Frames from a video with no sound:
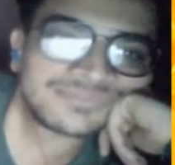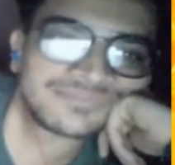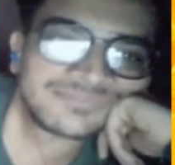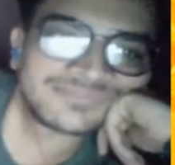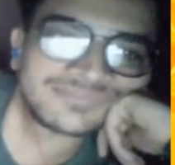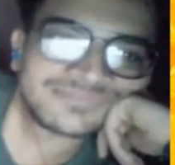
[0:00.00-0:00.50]

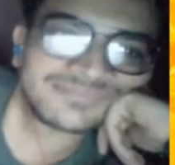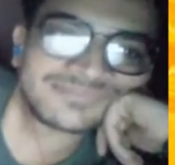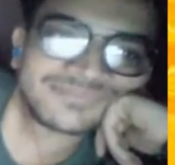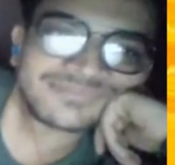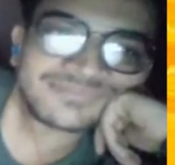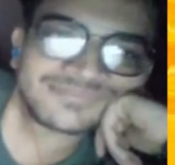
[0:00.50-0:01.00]

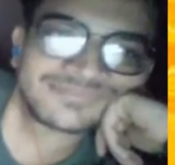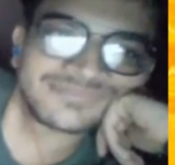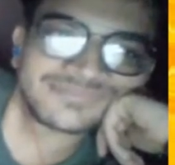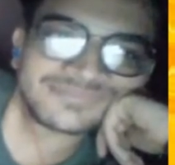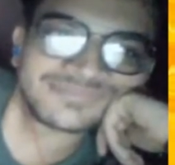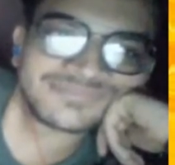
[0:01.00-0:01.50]

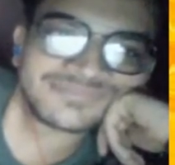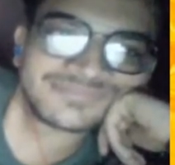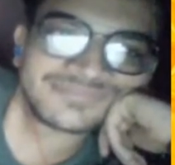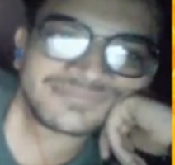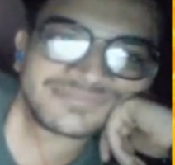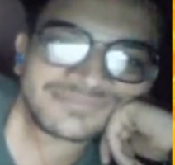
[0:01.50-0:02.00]

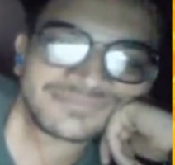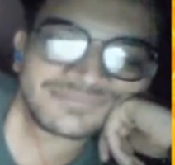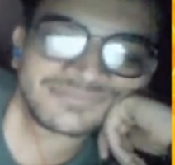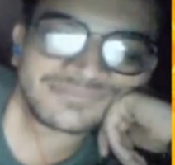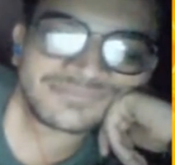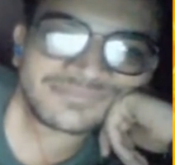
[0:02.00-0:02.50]

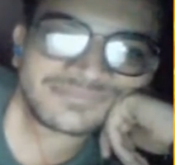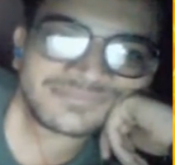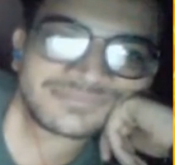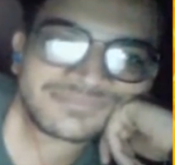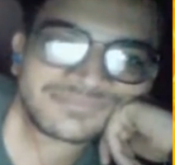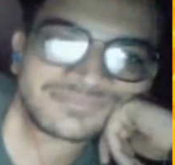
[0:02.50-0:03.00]

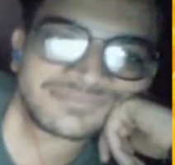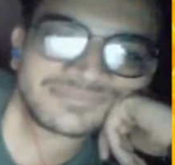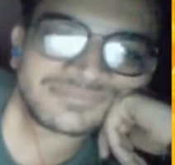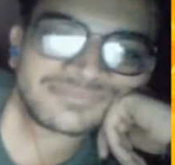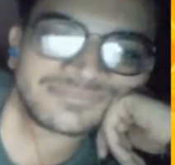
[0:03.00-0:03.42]
(silence)